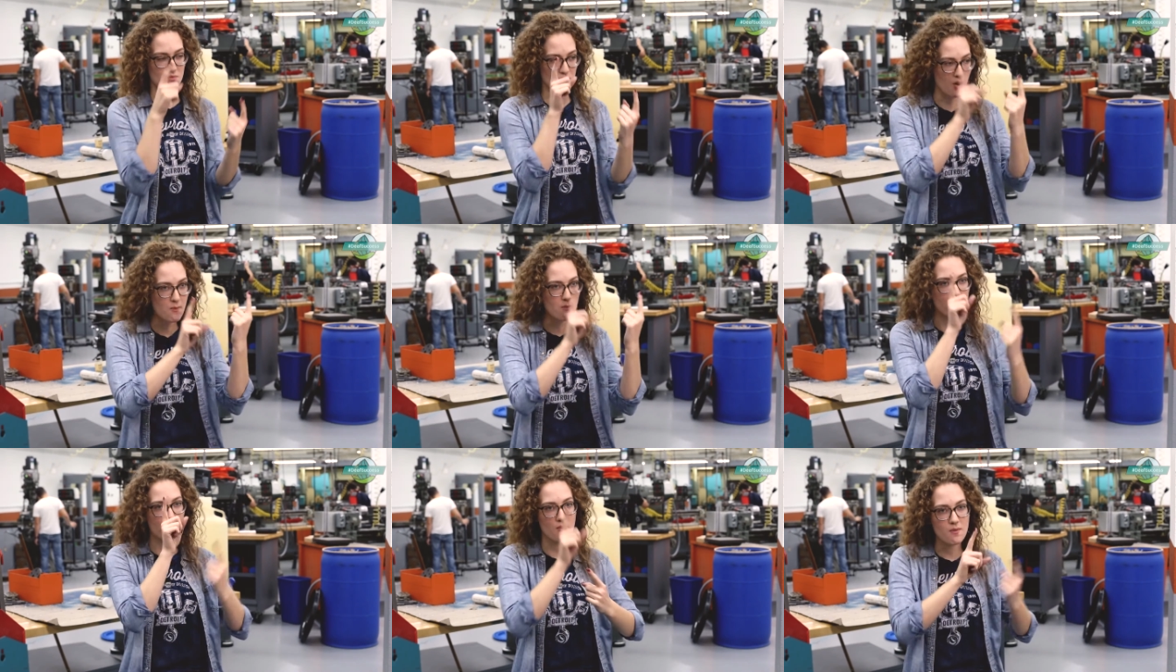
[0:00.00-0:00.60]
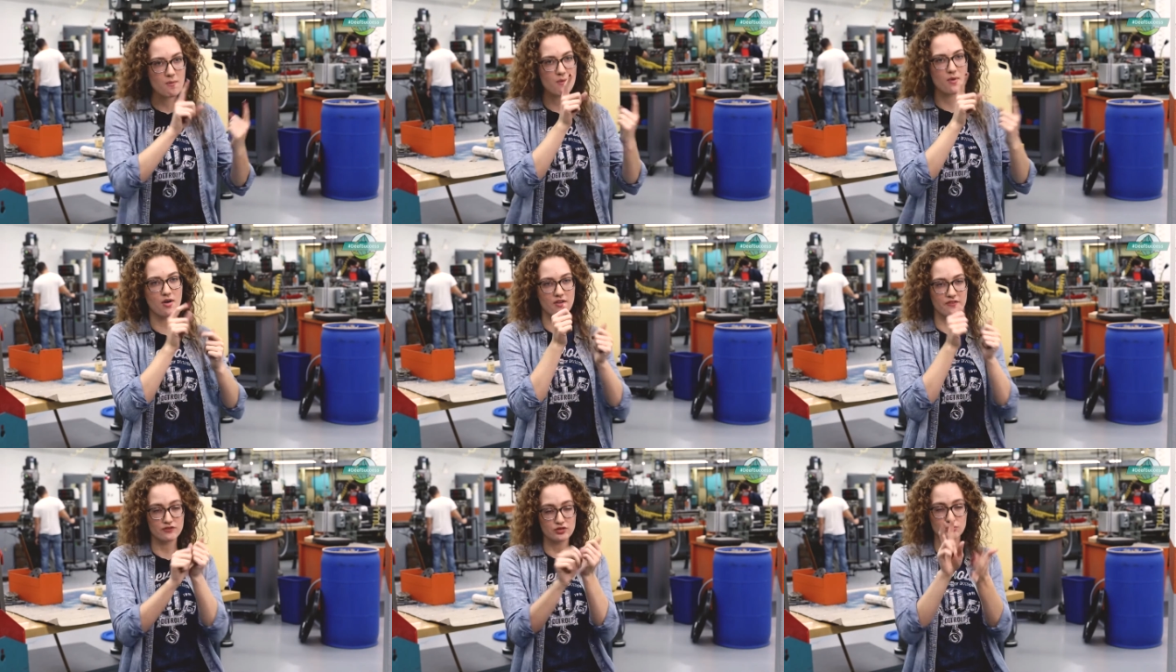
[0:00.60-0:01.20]
Every two
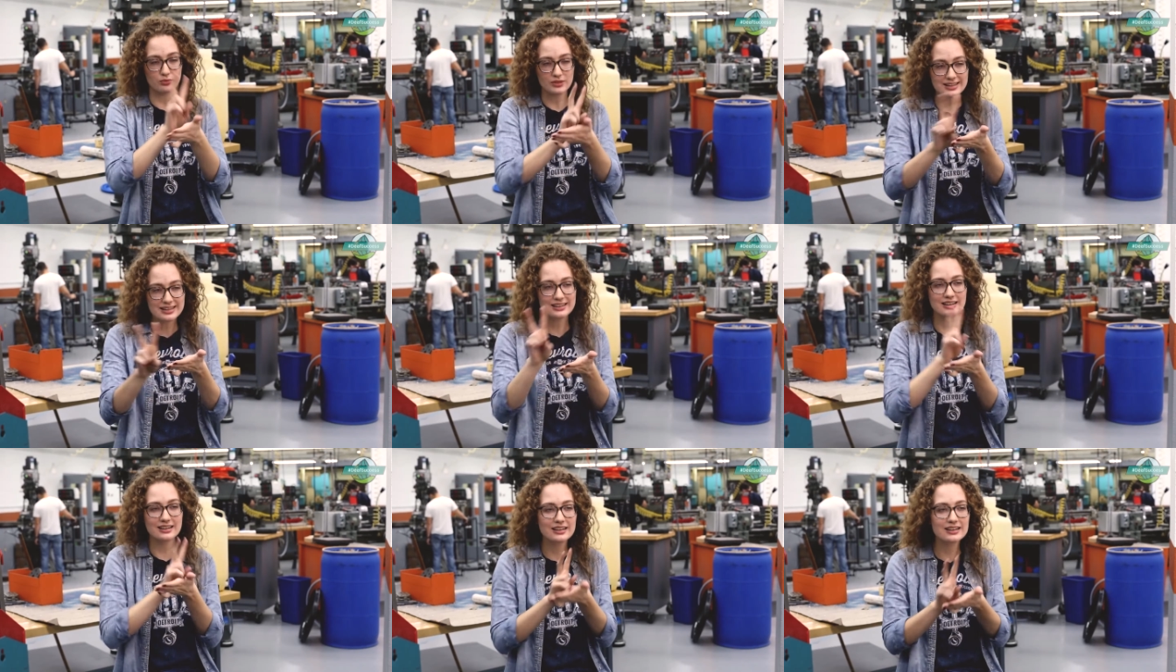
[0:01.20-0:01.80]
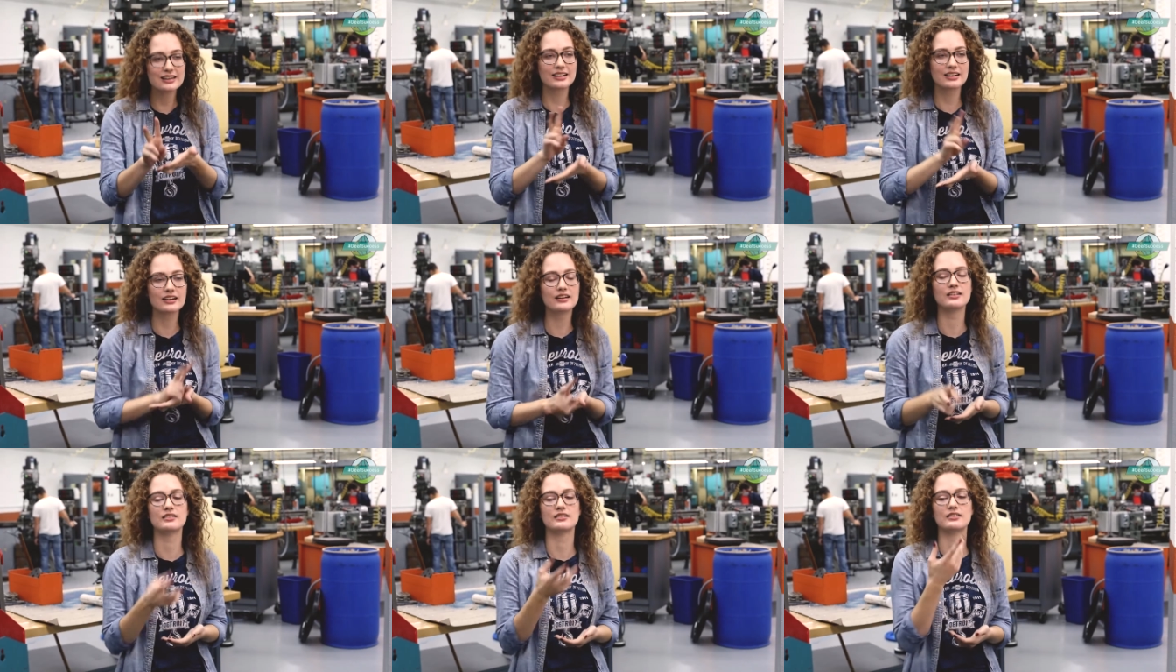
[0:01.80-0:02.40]
weeks, even though
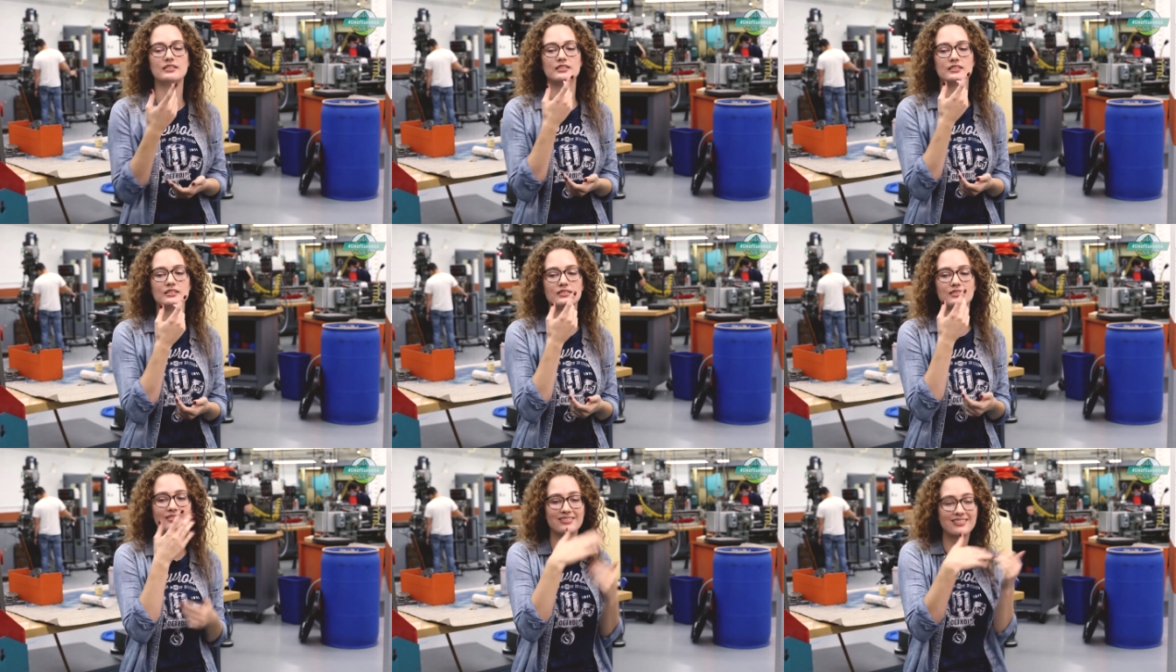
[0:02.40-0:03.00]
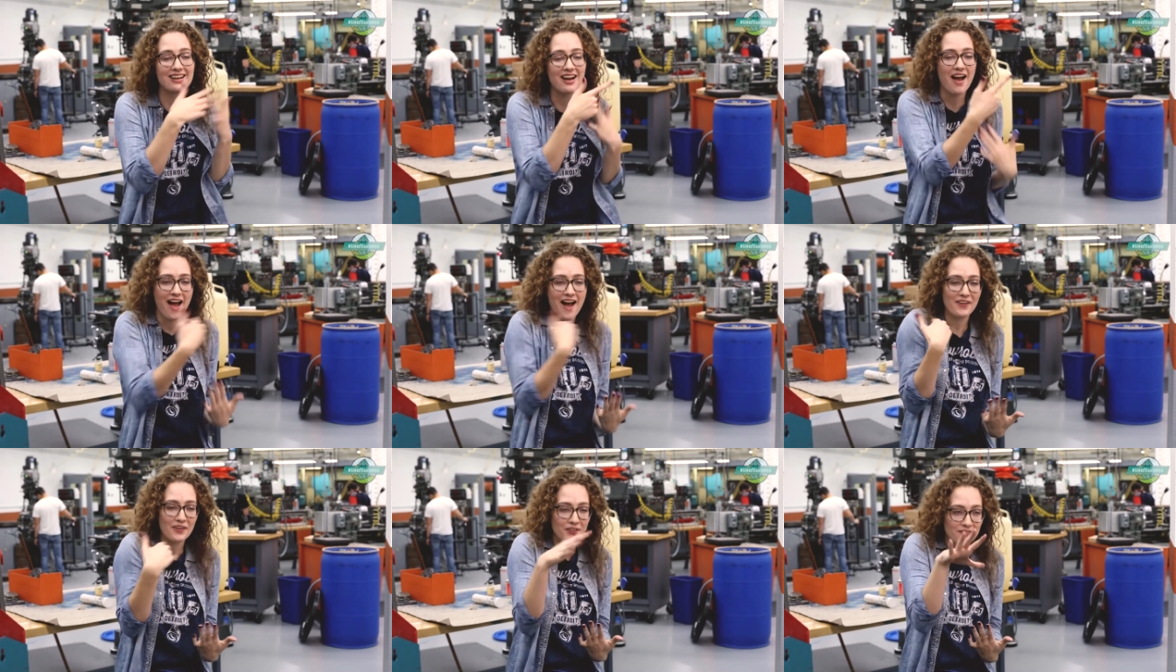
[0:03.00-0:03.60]
he had
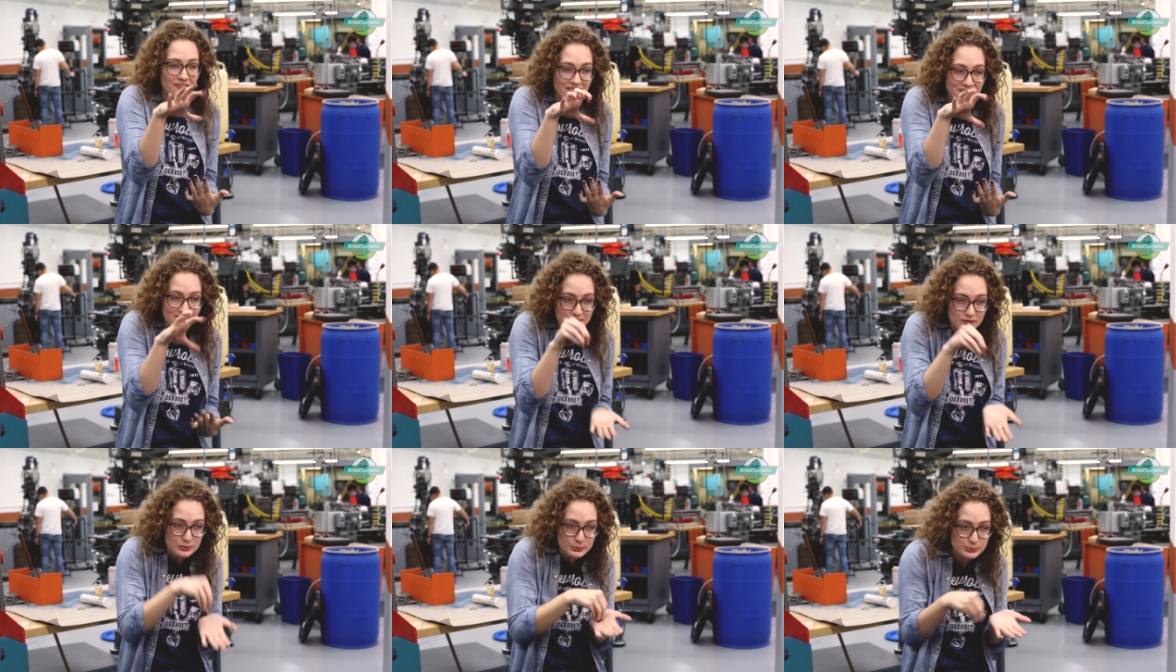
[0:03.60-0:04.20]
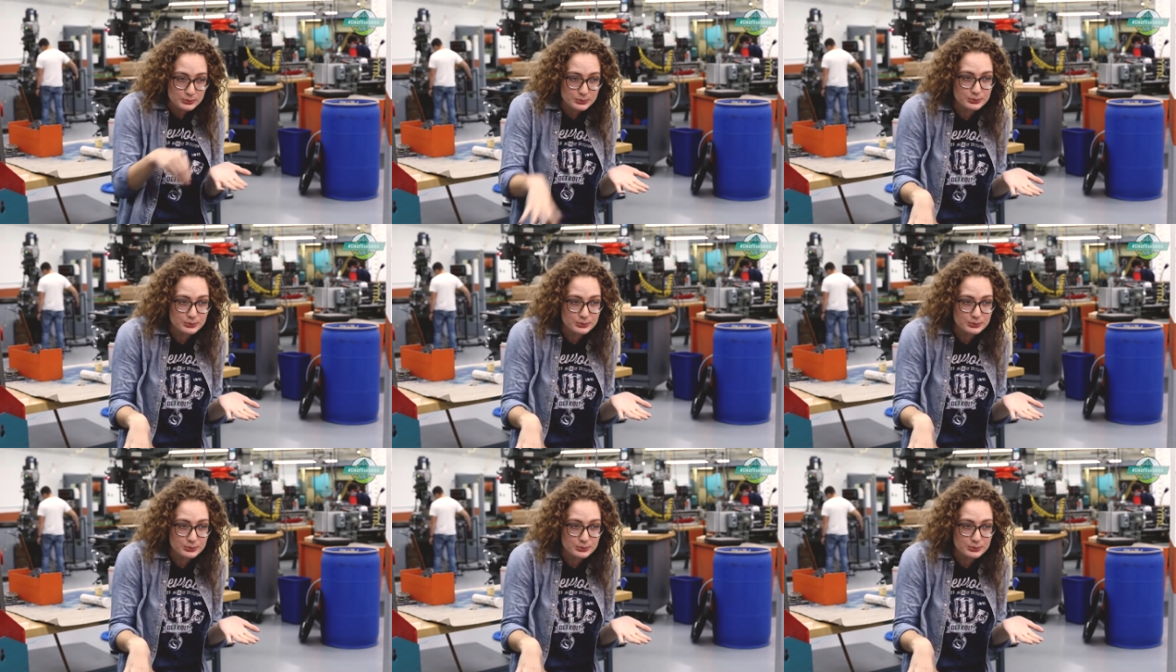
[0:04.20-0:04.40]
550 students,